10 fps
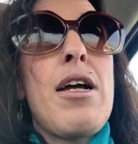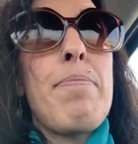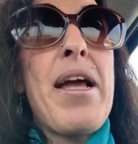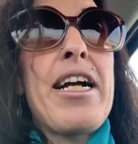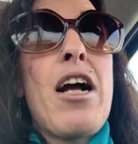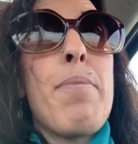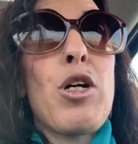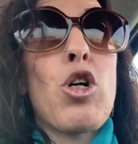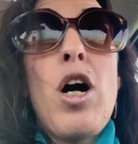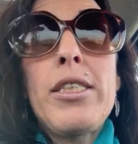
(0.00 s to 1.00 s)
It may come
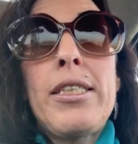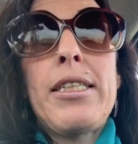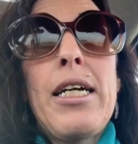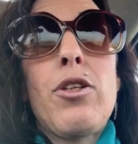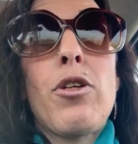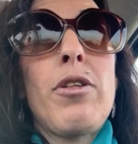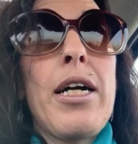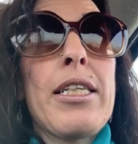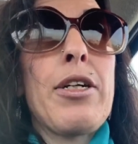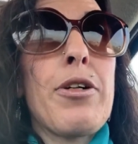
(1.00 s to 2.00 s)
across that they look
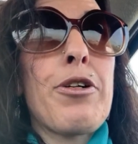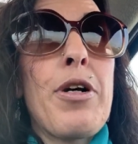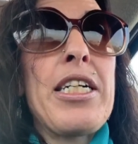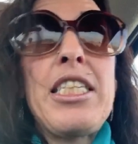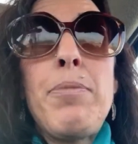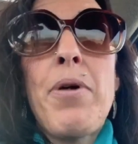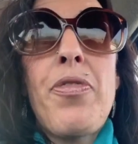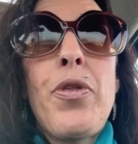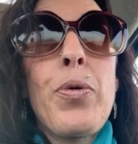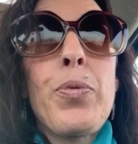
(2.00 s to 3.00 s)
like they're crazy,
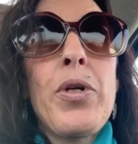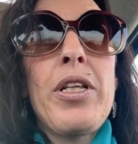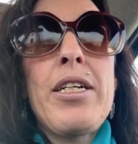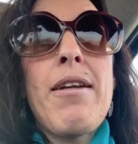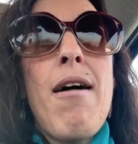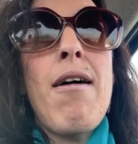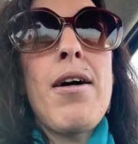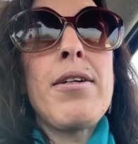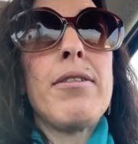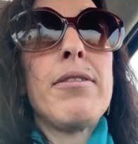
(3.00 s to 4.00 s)
but they're really
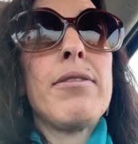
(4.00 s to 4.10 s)
not.